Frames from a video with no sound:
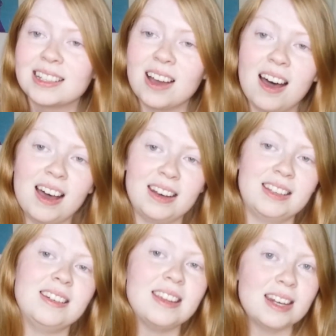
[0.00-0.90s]
God
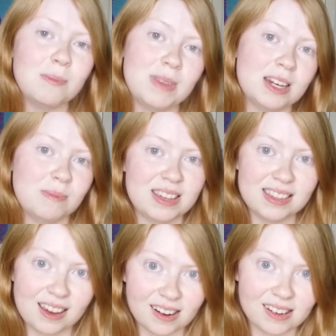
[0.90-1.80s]
needed me to be
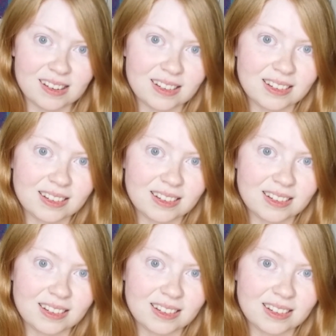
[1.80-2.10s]
there.